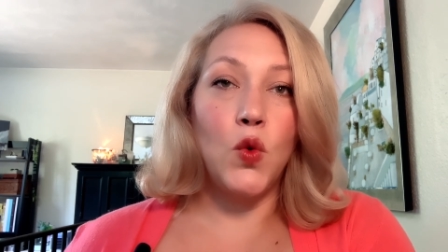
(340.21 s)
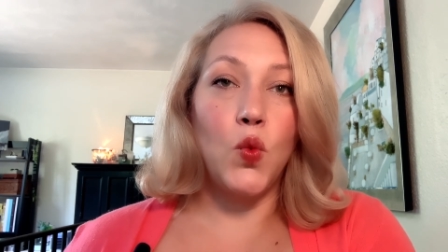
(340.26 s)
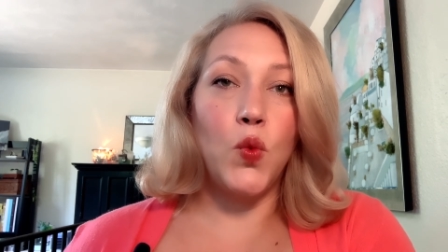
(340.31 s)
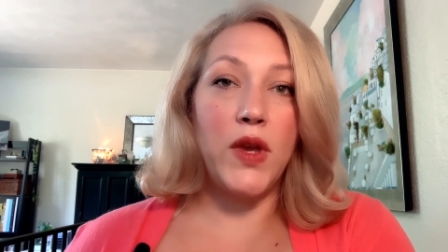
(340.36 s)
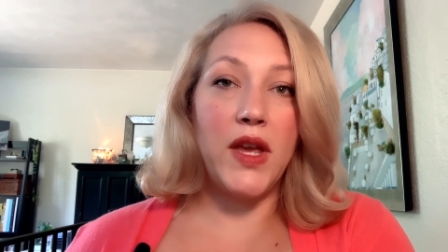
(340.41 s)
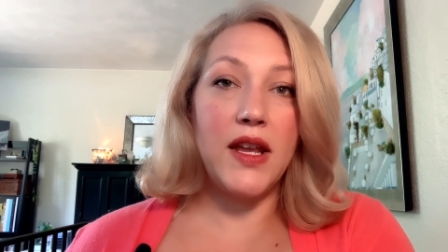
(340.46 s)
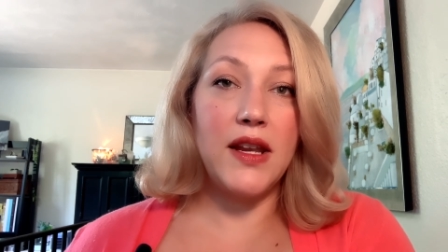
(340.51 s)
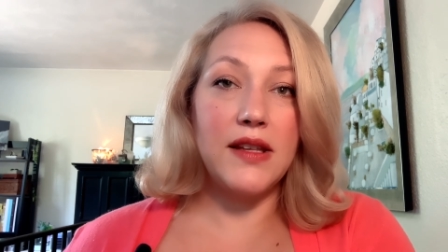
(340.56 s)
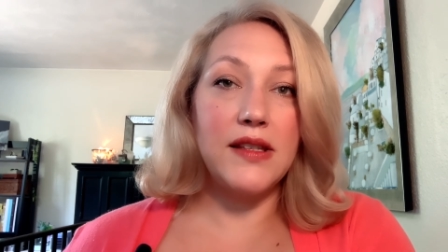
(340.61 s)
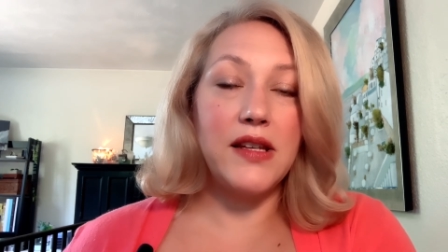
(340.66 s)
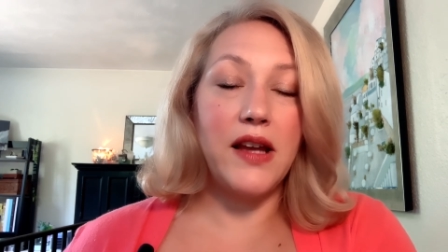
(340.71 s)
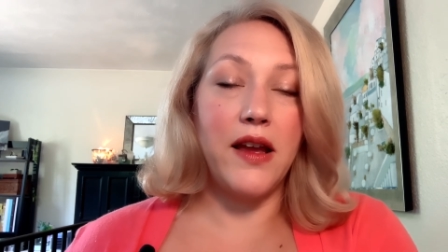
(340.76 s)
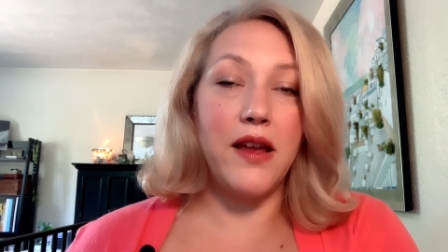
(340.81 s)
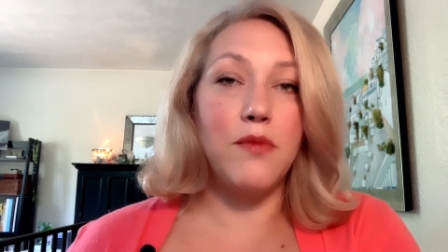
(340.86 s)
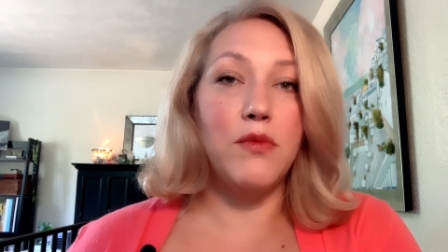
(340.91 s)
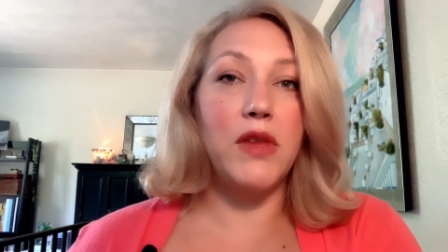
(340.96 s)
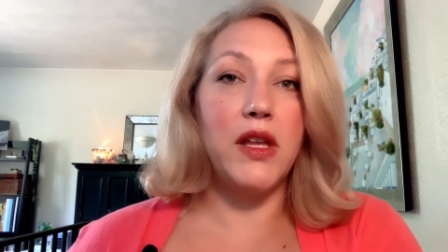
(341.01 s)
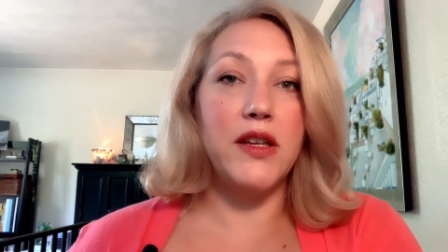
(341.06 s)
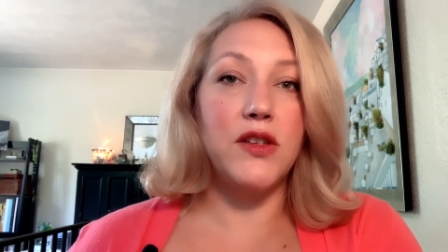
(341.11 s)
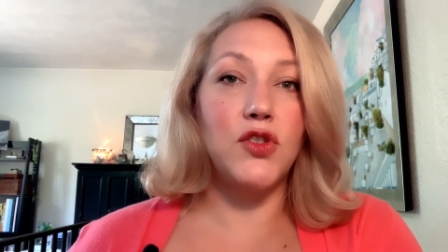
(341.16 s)
we had a
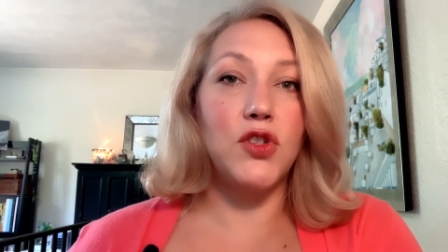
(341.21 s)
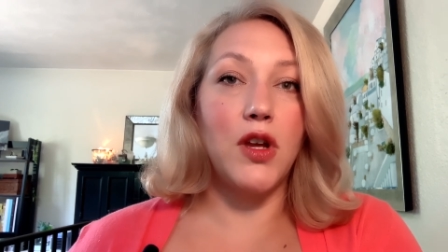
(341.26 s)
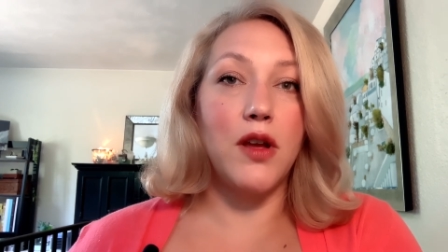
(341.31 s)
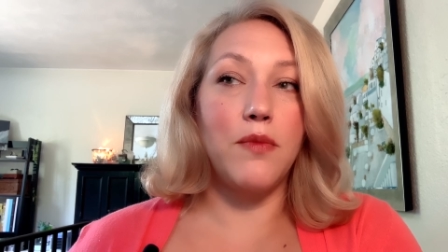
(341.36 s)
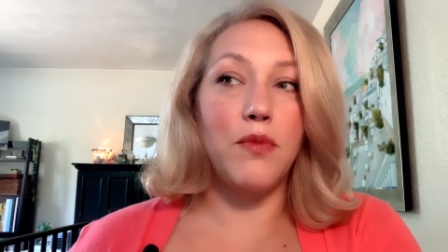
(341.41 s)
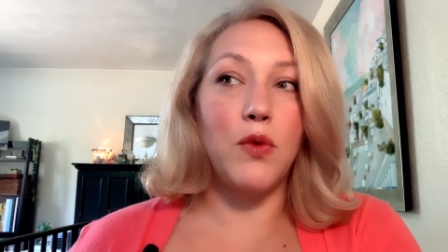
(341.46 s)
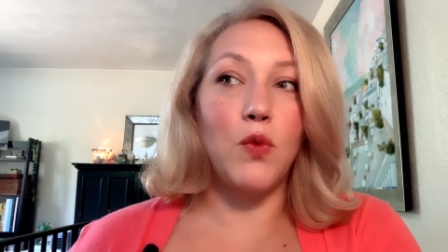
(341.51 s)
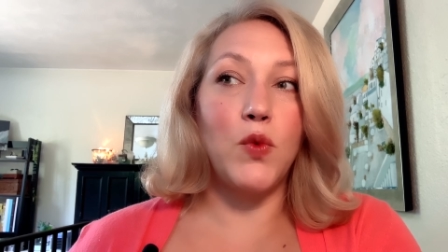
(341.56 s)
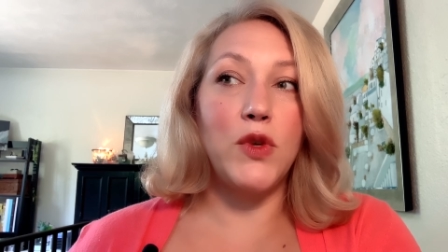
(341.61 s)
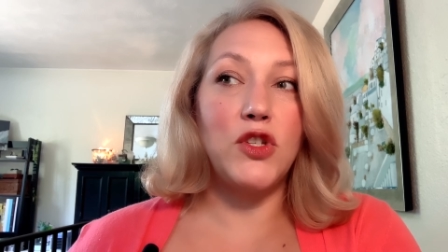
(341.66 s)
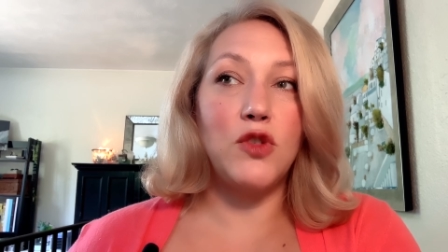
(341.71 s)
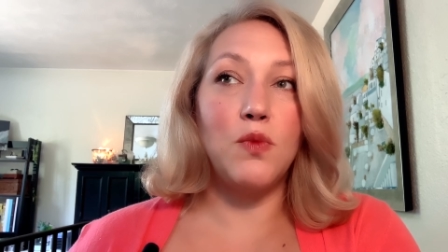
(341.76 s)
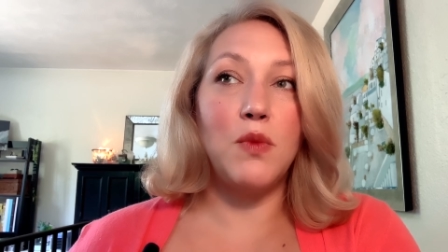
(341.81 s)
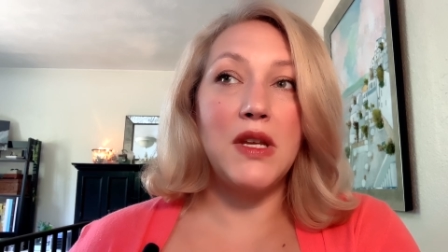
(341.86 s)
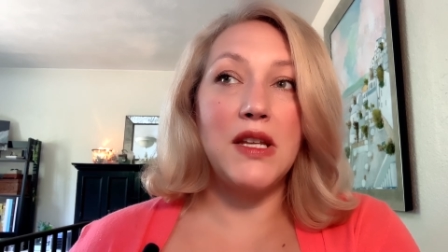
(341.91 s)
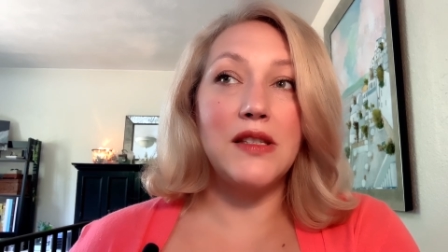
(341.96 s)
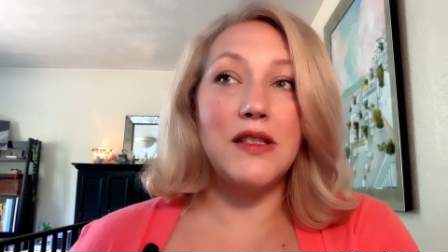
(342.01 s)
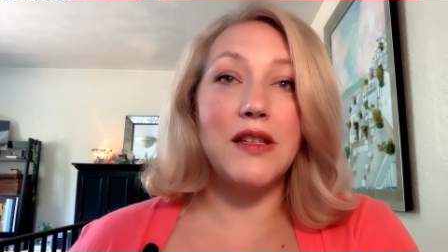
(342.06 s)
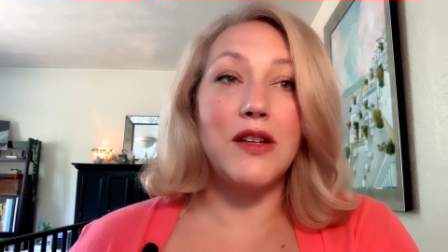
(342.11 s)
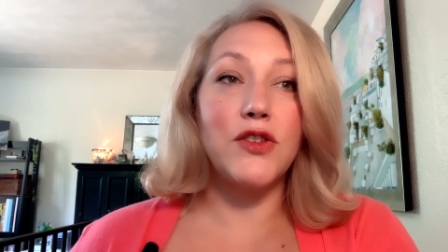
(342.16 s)
timeline jump, which
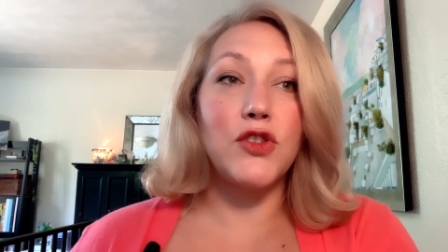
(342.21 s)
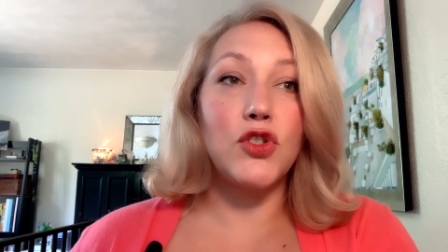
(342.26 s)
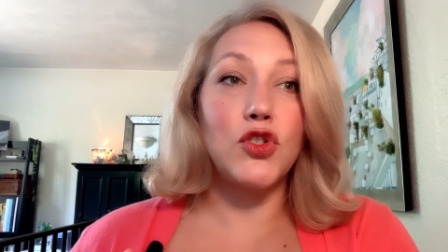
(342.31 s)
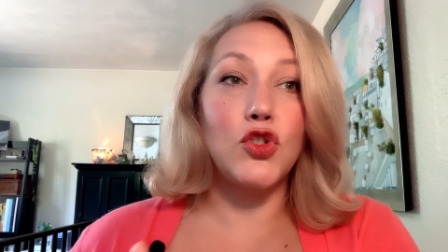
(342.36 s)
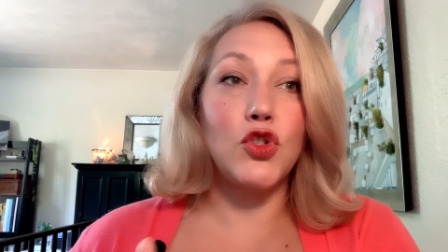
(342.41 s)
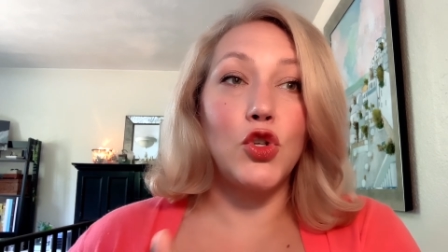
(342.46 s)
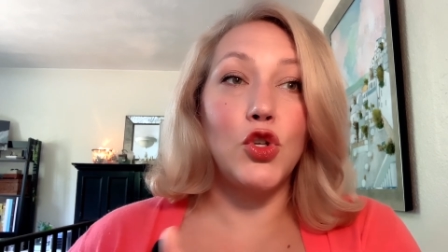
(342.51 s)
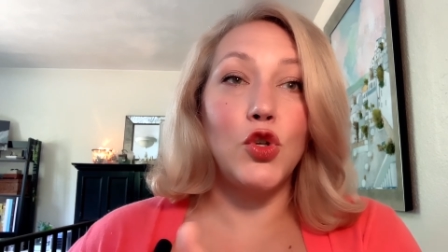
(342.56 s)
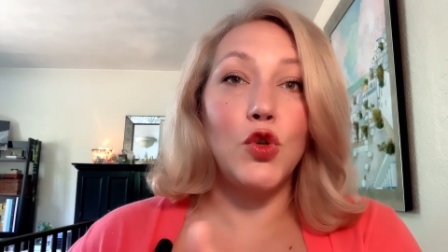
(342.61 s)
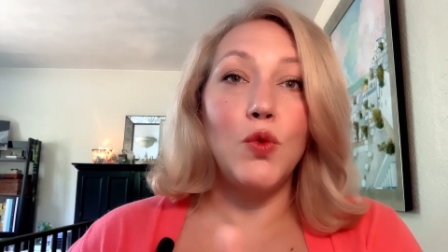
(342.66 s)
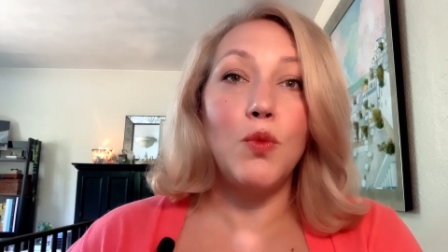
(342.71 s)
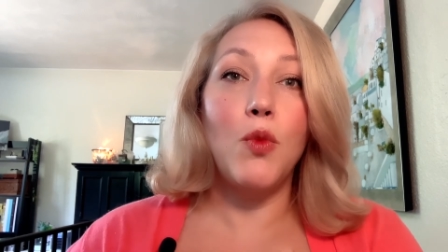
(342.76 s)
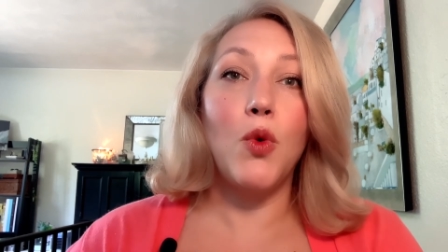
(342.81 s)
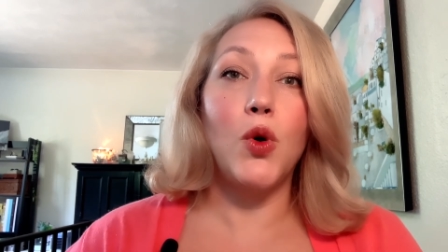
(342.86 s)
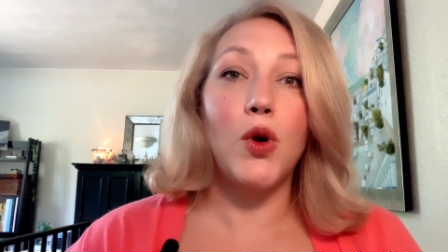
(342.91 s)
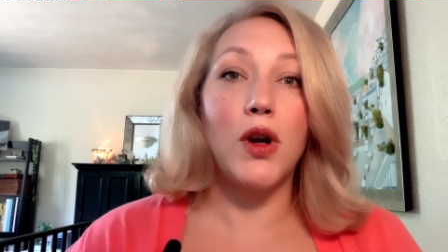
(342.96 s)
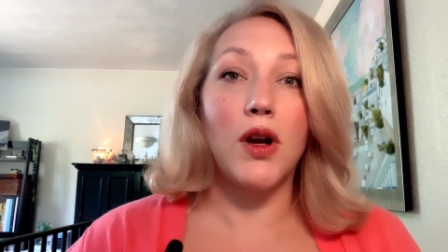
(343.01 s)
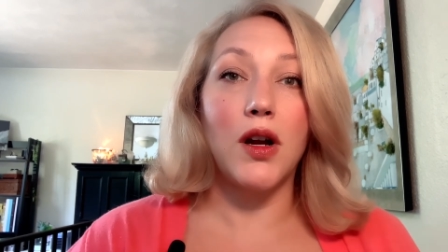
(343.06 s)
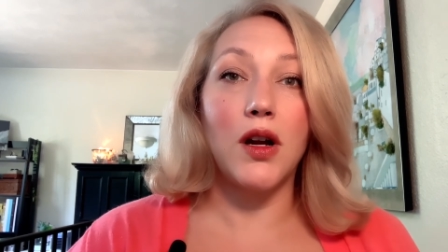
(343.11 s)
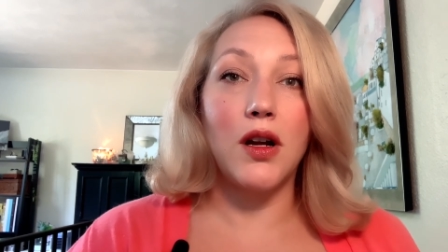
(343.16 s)
means there's two
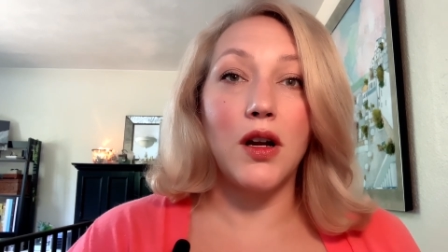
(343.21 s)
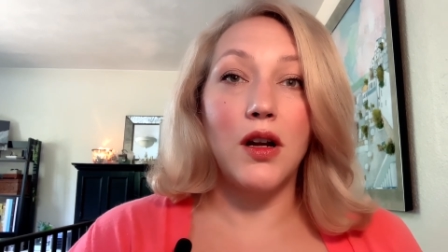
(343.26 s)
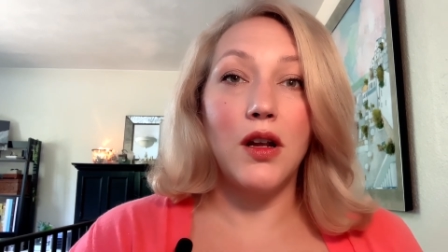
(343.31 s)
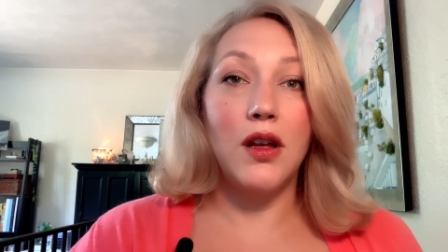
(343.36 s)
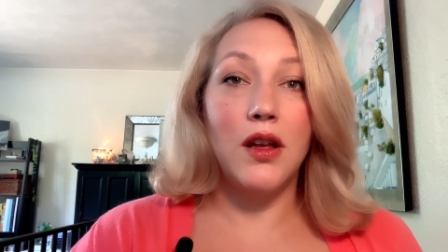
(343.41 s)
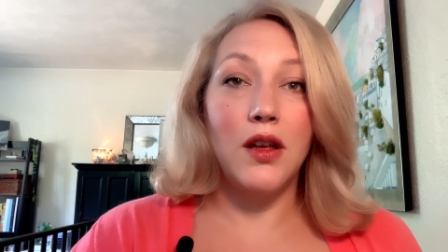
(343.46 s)
more